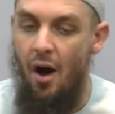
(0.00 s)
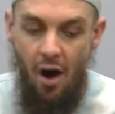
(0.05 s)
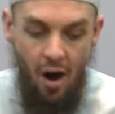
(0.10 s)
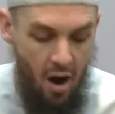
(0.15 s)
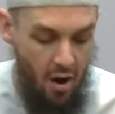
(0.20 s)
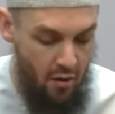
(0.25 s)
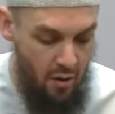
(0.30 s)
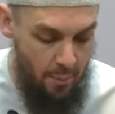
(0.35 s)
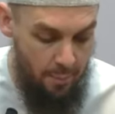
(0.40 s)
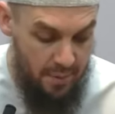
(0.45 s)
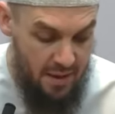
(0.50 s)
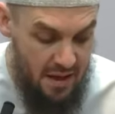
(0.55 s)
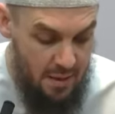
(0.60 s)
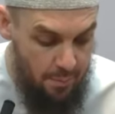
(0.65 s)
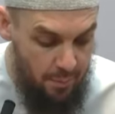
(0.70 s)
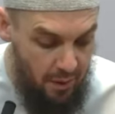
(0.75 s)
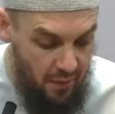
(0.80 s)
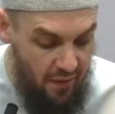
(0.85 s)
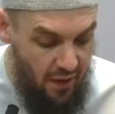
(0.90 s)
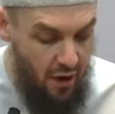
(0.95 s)
are a
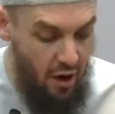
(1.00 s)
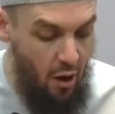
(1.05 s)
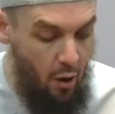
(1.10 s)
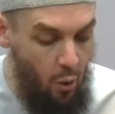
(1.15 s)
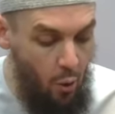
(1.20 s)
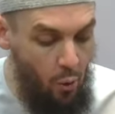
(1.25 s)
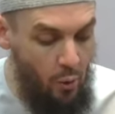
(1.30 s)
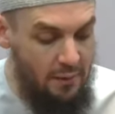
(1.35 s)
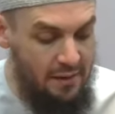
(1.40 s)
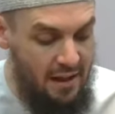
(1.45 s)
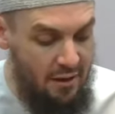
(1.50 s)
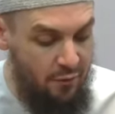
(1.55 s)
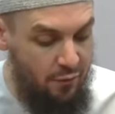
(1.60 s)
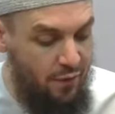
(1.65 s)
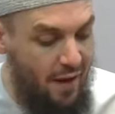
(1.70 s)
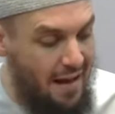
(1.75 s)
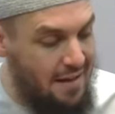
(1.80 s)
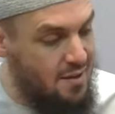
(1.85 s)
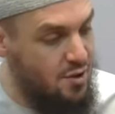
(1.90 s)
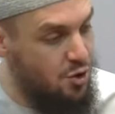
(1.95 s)
people that are holding
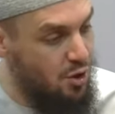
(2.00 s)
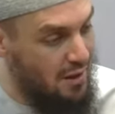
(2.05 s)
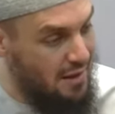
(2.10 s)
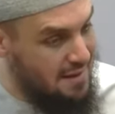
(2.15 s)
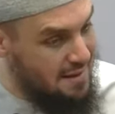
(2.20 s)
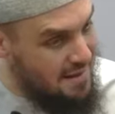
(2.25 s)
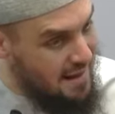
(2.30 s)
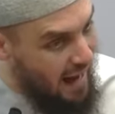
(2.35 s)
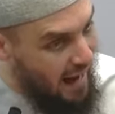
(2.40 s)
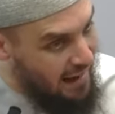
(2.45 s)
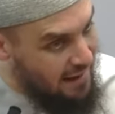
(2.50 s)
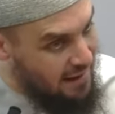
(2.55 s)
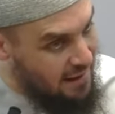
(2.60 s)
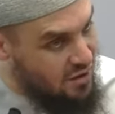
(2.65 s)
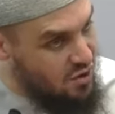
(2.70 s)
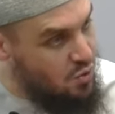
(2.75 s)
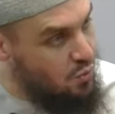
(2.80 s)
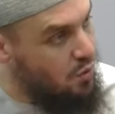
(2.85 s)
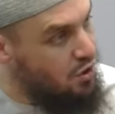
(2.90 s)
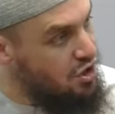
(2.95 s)
fast to his
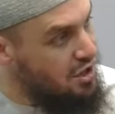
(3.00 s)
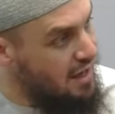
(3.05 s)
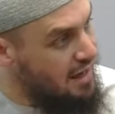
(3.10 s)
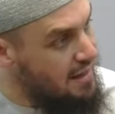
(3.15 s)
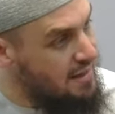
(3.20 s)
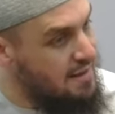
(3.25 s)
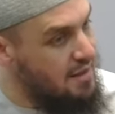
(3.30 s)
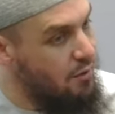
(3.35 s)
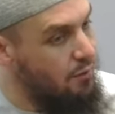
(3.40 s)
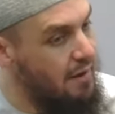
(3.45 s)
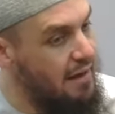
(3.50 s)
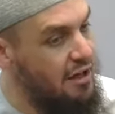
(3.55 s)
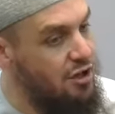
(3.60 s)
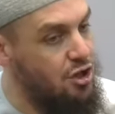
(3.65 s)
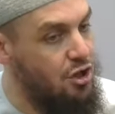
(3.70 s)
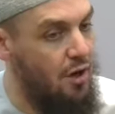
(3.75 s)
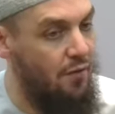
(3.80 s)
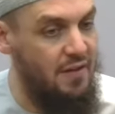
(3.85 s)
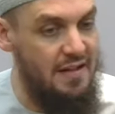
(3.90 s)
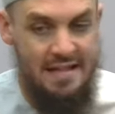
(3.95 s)
guidance, which is the
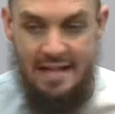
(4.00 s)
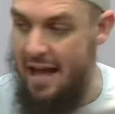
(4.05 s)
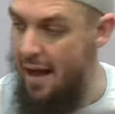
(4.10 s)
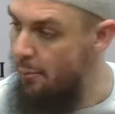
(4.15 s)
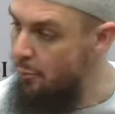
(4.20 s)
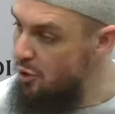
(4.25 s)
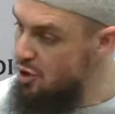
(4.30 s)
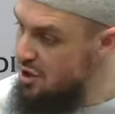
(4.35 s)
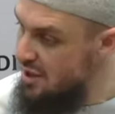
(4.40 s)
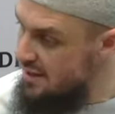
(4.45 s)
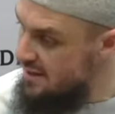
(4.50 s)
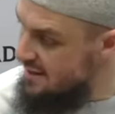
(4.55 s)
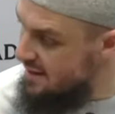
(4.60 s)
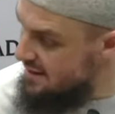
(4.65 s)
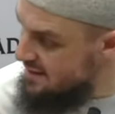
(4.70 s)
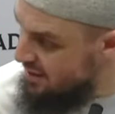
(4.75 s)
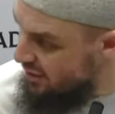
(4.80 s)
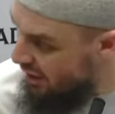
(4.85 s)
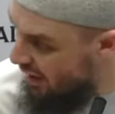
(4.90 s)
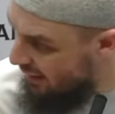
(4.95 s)
religion of Islam, which is
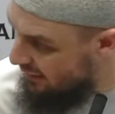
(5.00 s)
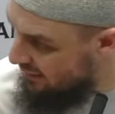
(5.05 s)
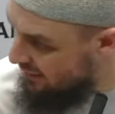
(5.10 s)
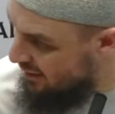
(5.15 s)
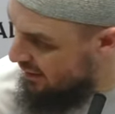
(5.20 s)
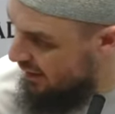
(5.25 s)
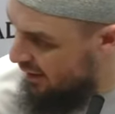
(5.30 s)
the Sirat